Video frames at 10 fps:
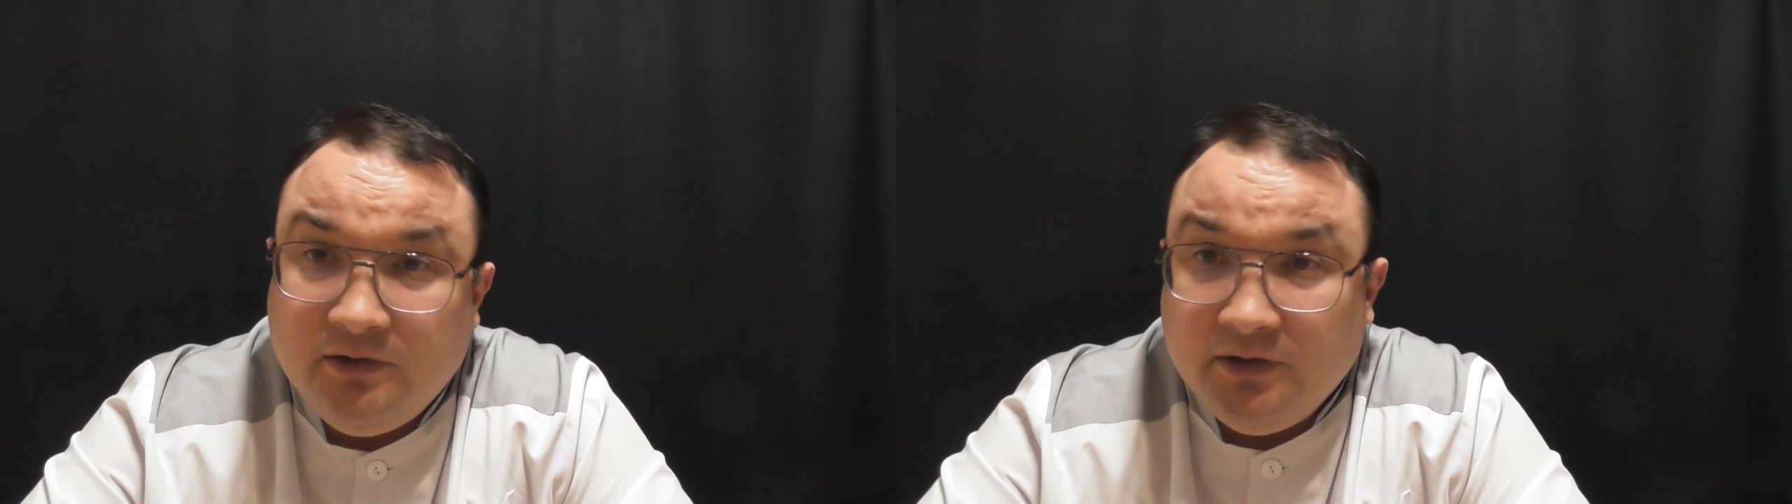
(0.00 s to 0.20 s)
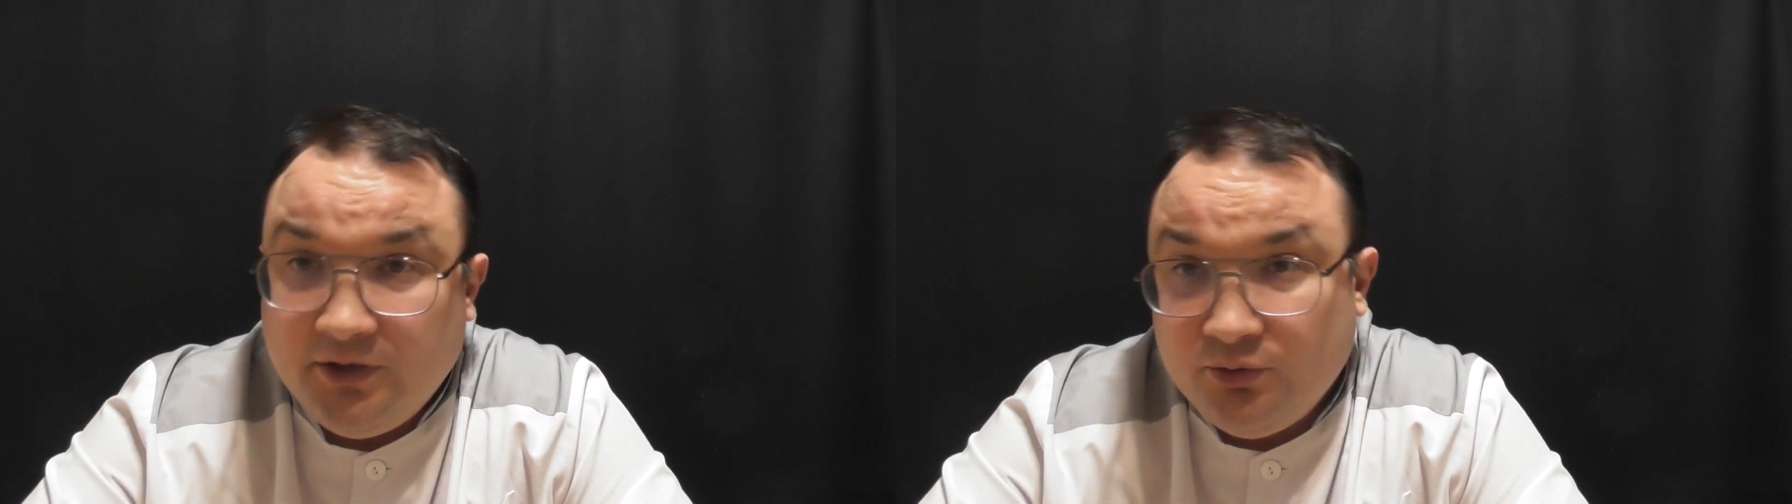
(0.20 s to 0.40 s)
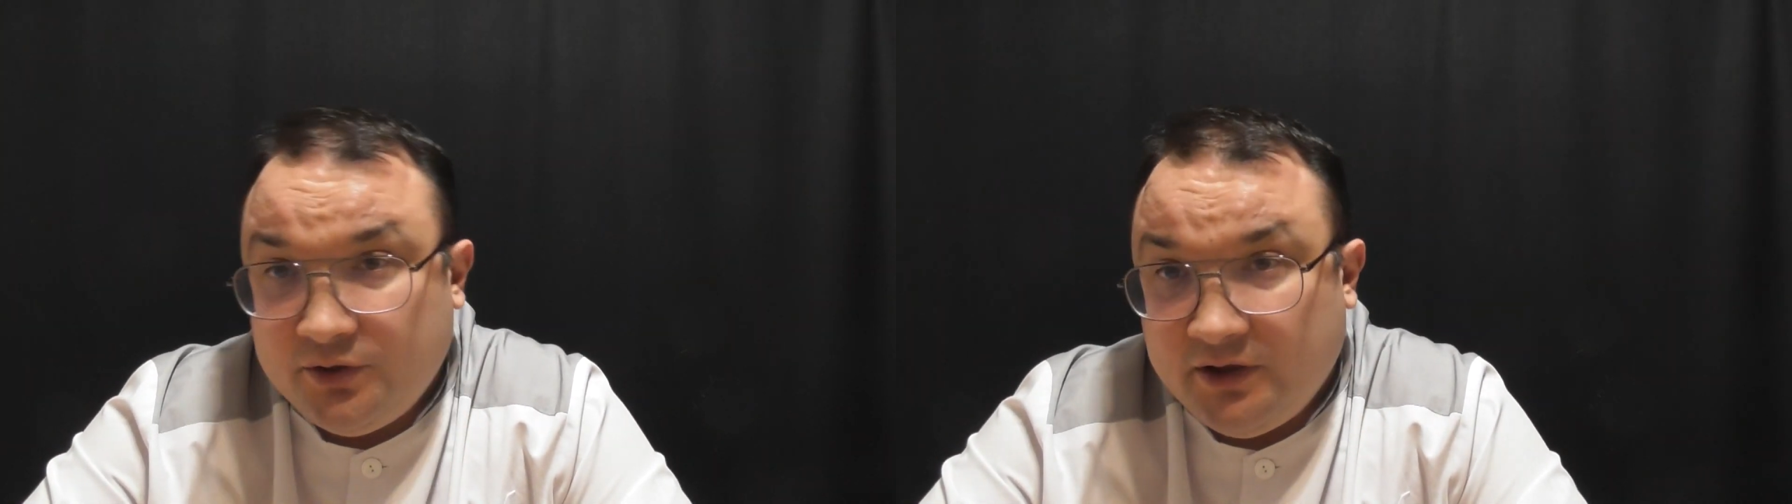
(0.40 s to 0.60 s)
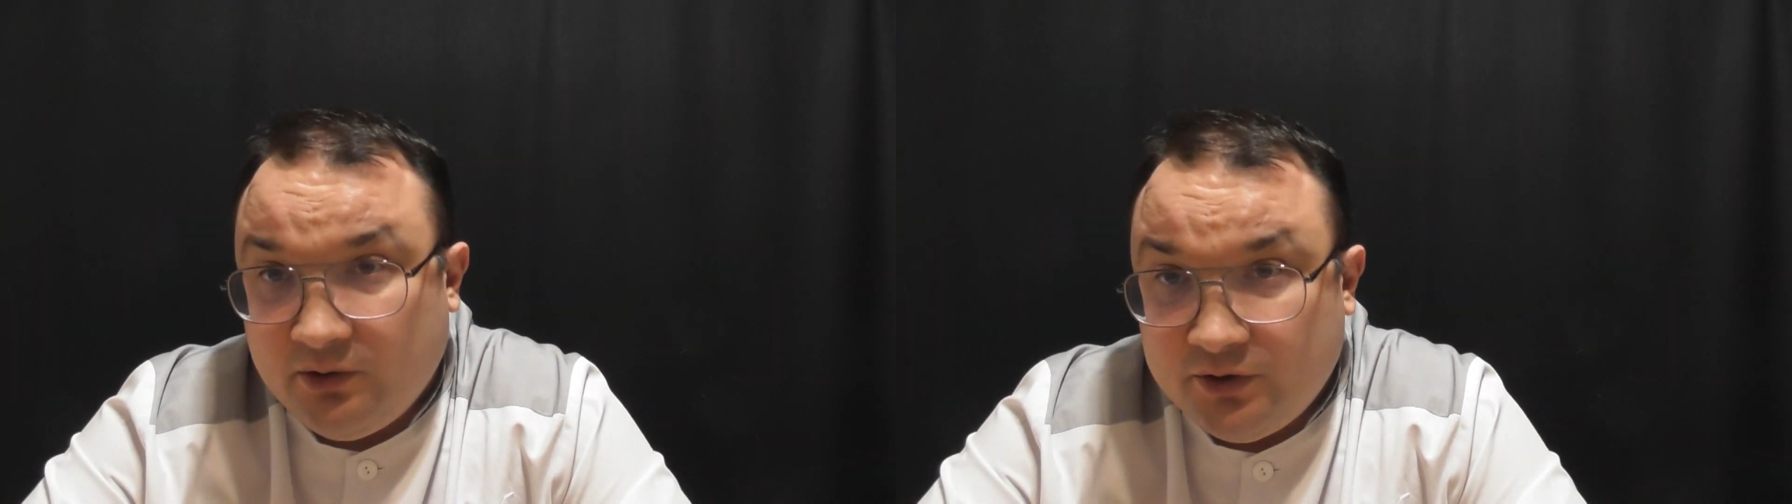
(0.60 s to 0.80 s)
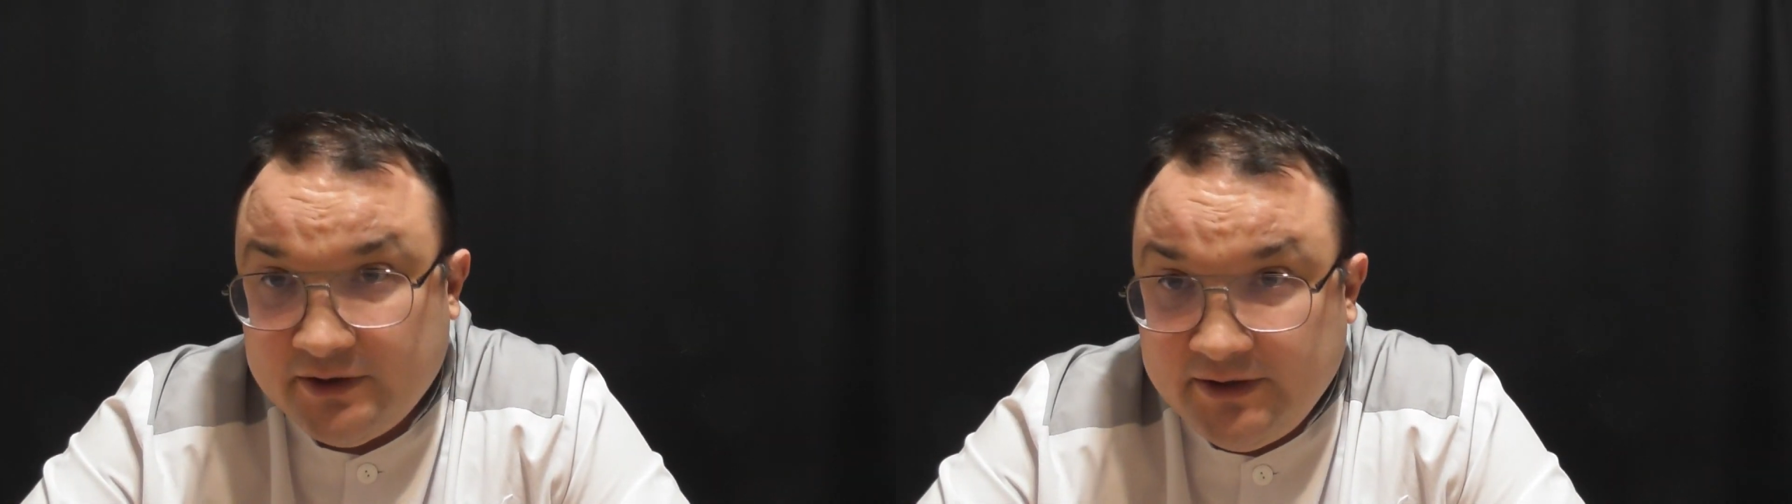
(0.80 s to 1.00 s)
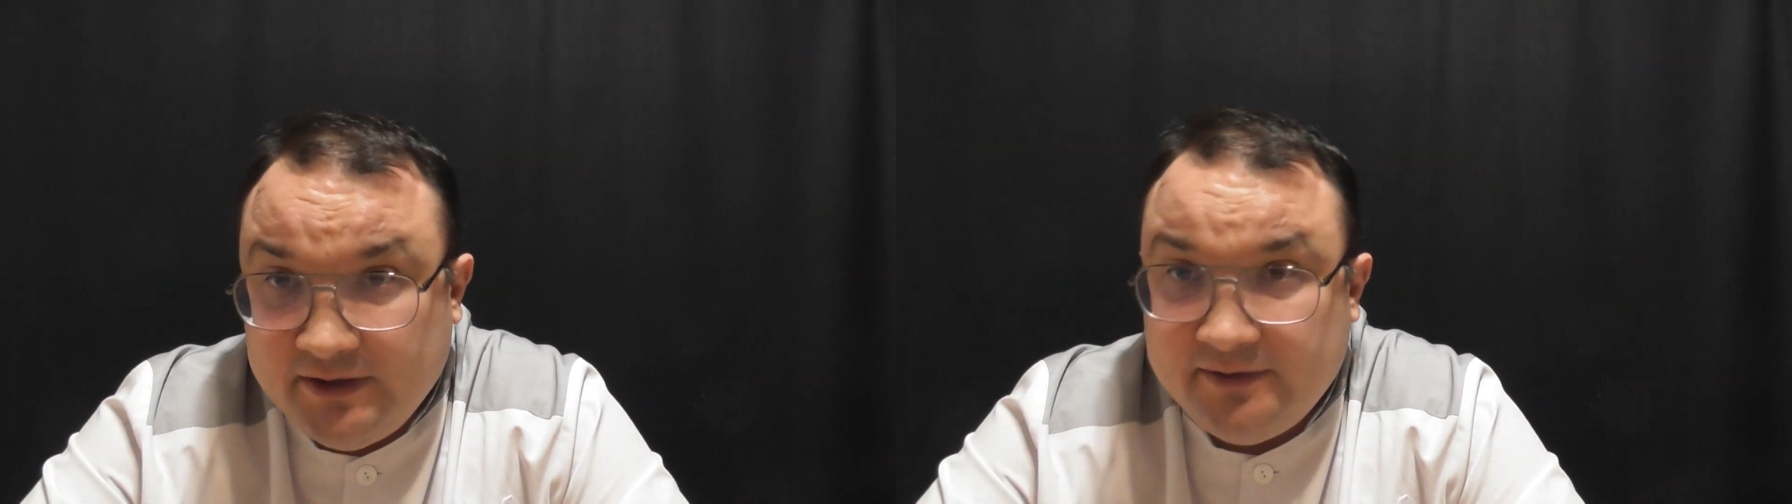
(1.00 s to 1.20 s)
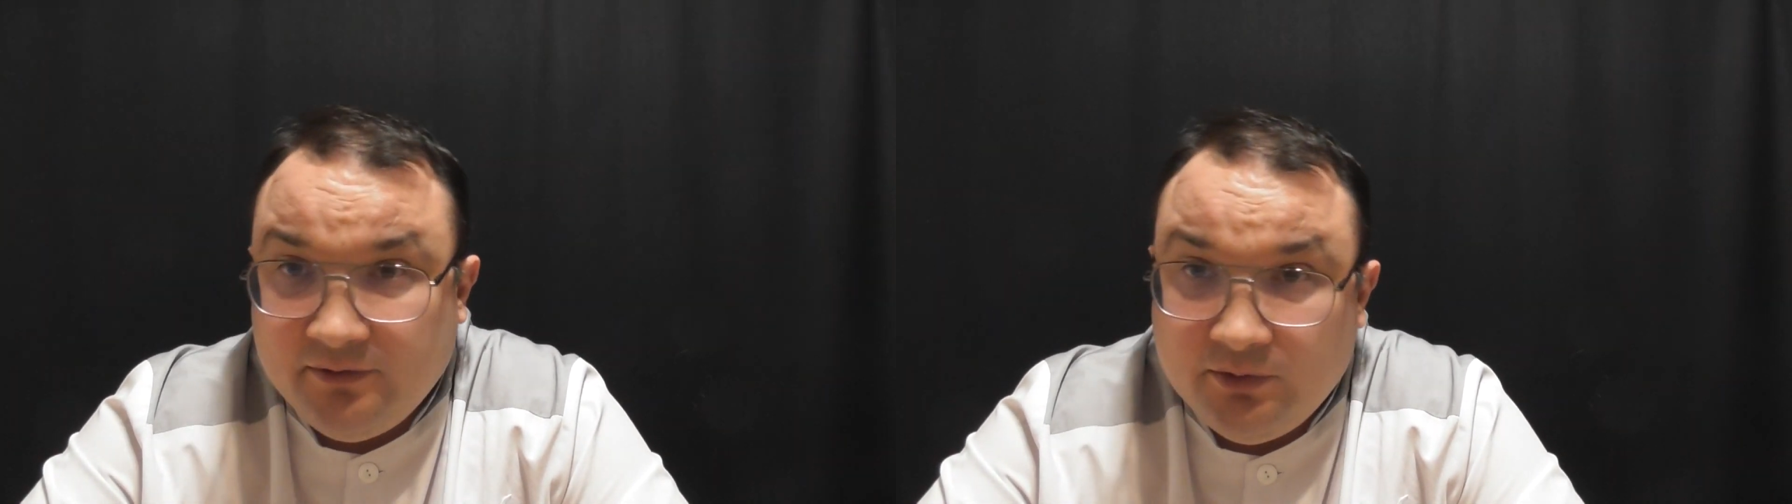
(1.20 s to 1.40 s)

Analysis for sexually